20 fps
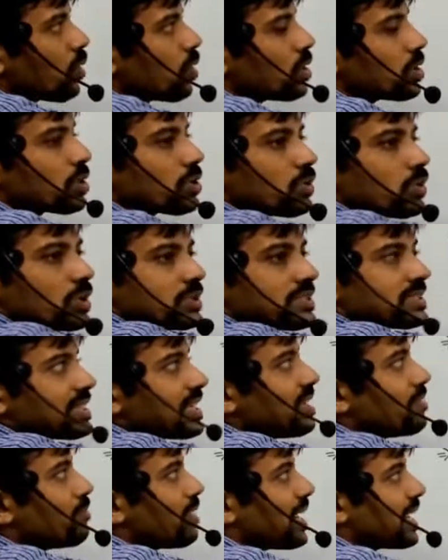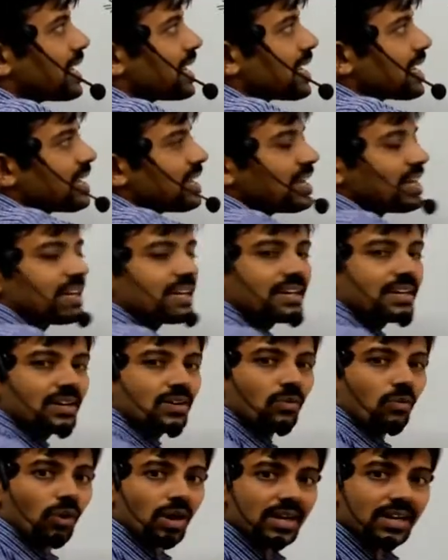to C by D.
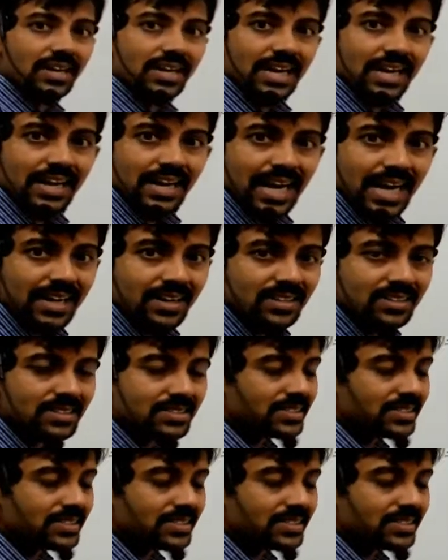What you can write is